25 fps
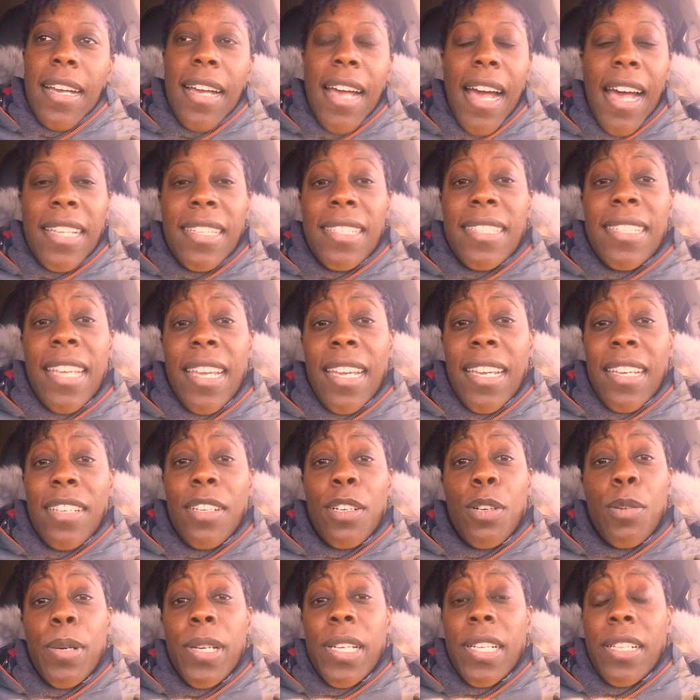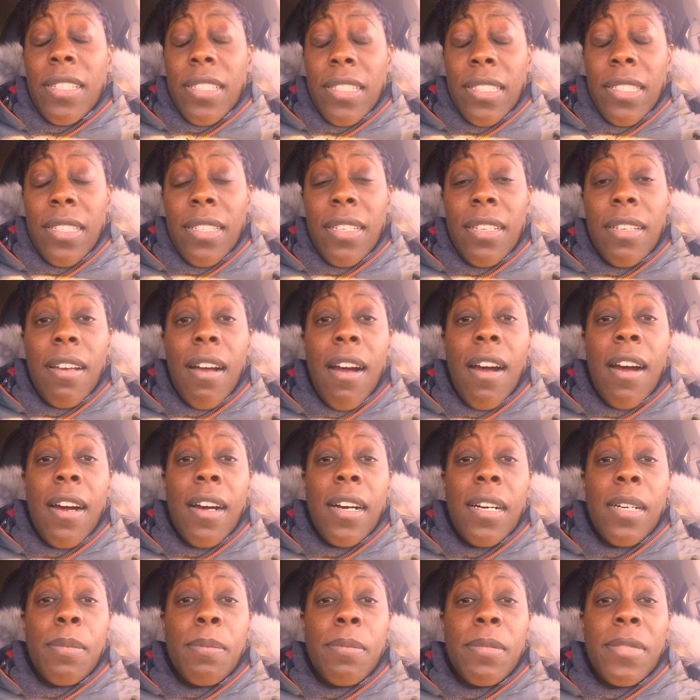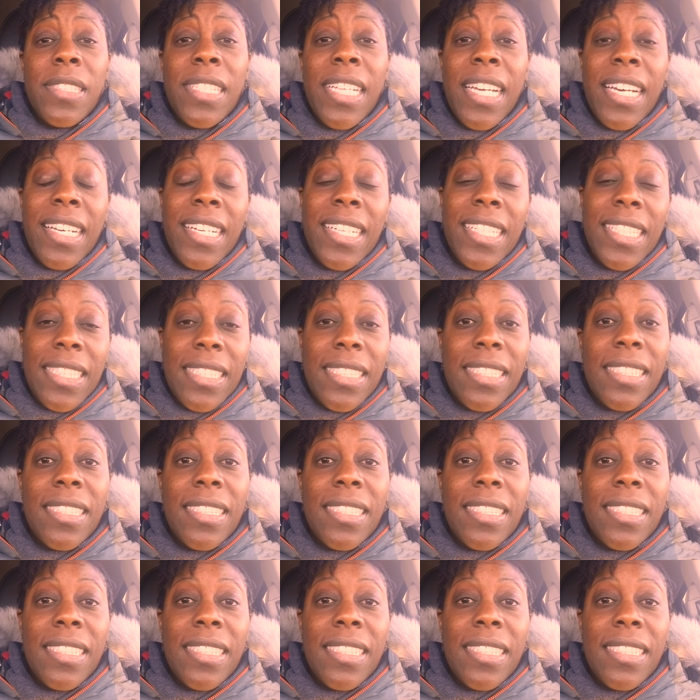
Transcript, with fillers: I'd say quickly um, that,